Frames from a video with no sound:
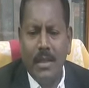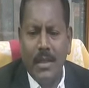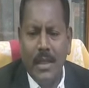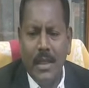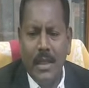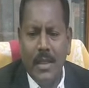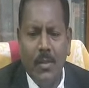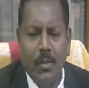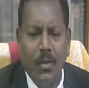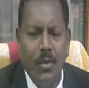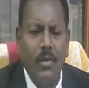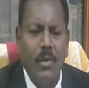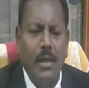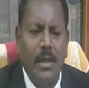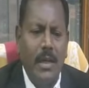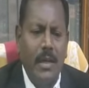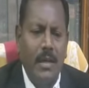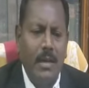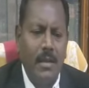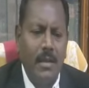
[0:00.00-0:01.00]
the court
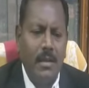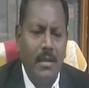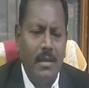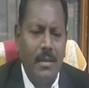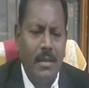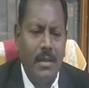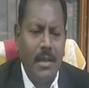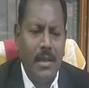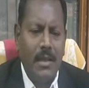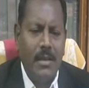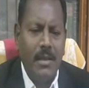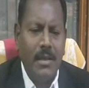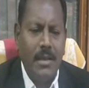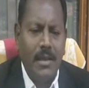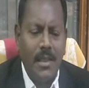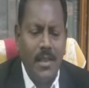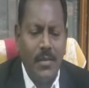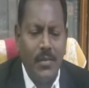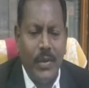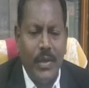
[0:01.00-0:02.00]
held that it
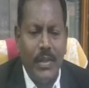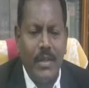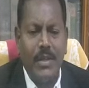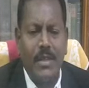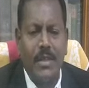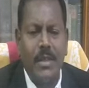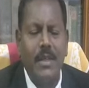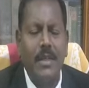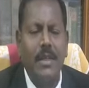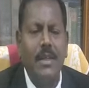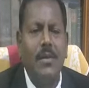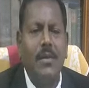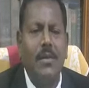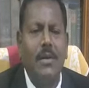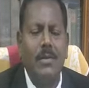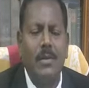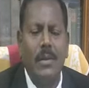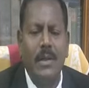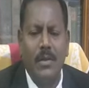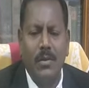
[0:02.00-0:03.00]
is for the state
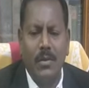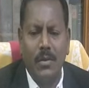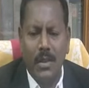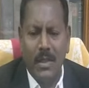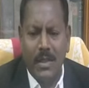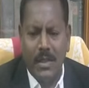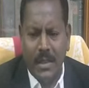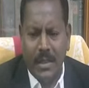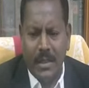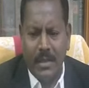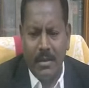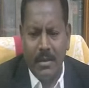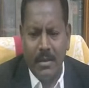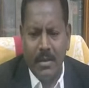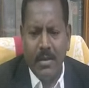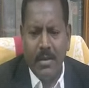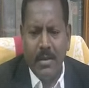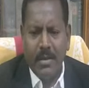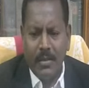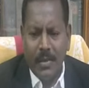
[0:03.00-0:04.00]
government to decide
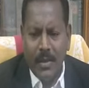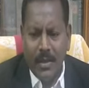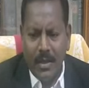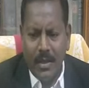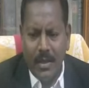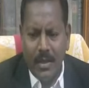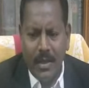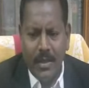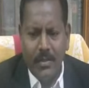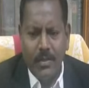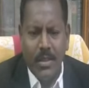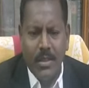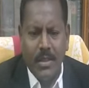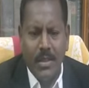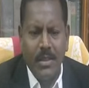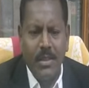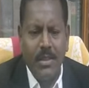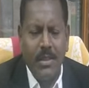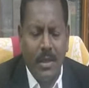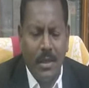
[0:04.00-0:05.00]
whether
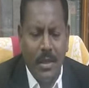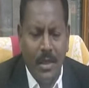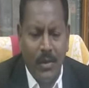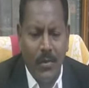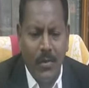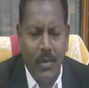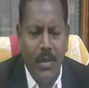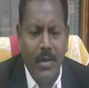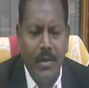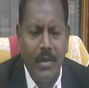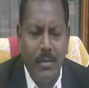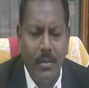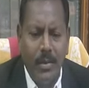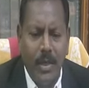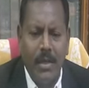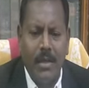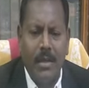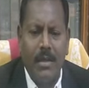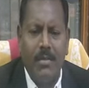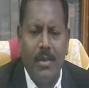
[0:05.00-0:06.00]
reservations are required in the
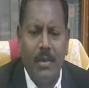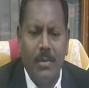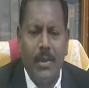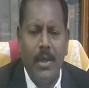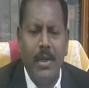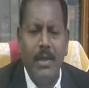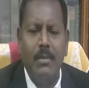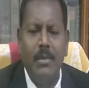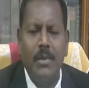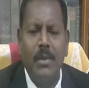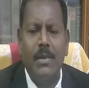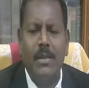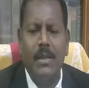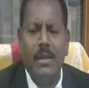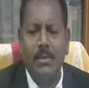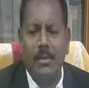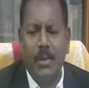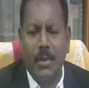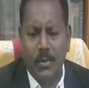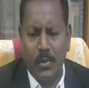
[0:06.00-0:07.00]
matter of appointments
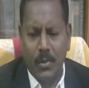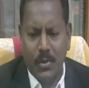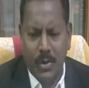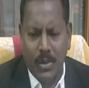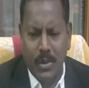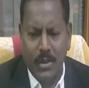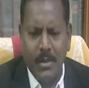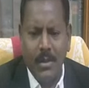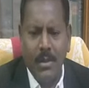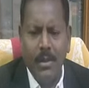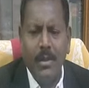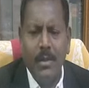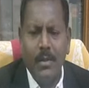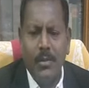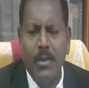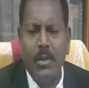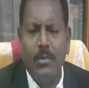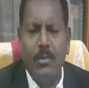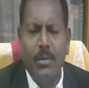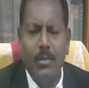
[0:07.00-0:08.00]
and promotion
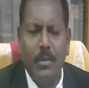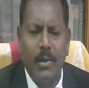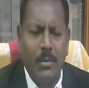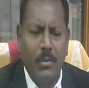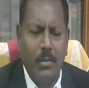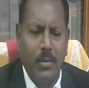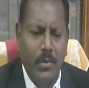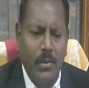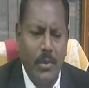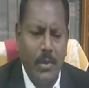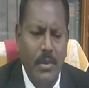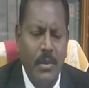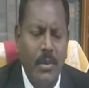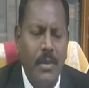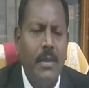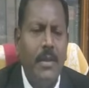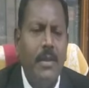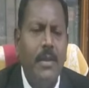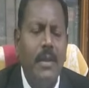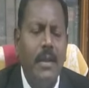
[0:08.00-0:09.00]
to the public post.
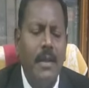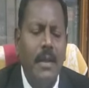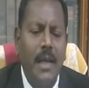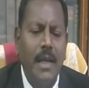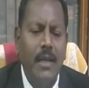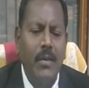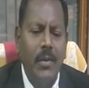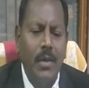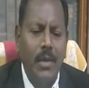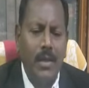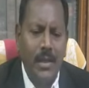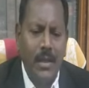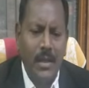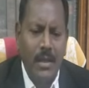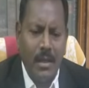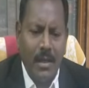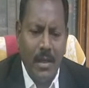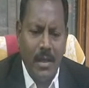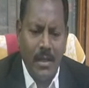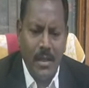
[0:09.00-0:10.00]
The language in
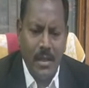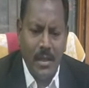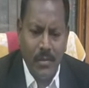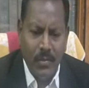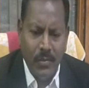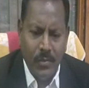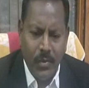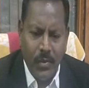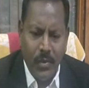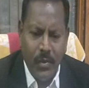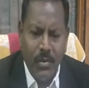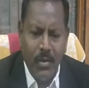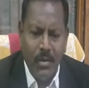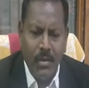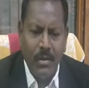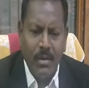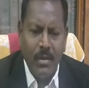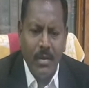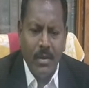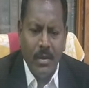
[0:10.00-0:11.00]
classes
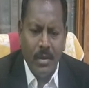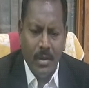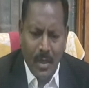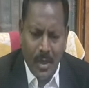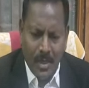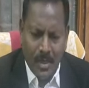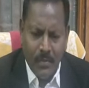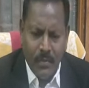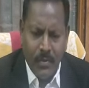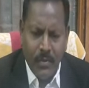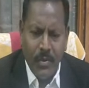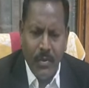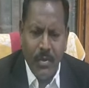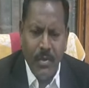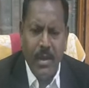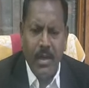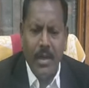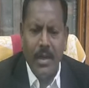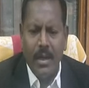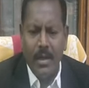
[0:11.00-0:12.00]
4, class 4